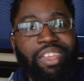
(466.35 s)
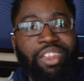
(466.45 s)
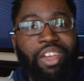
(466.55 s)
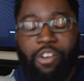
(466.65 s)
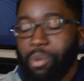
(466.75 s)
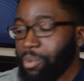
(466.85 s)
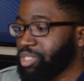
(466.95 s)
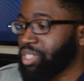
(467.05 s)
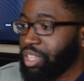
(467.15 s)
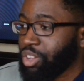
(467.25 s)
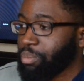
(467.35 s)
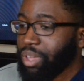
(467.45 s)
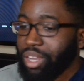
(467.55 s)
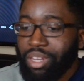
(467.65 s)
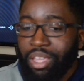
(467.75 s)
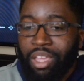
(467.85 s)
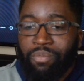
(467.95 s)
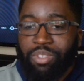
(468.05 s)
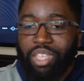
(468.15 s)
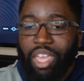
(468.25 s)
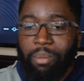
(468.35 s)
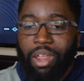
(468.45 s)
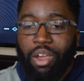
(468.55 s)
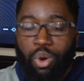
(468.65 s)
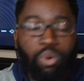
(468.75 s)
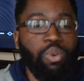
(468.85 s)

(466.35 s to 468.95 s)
you know, I remember I was sitting here playing this game and a